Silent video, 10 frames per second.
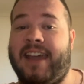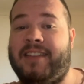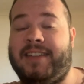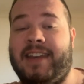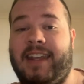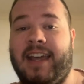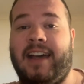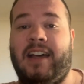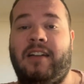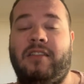how this
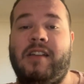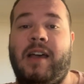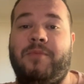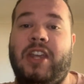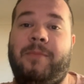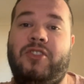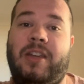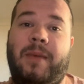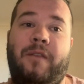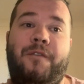IndyCar
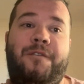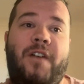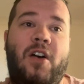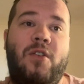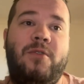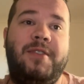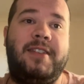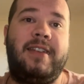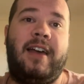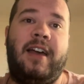championship unfolds.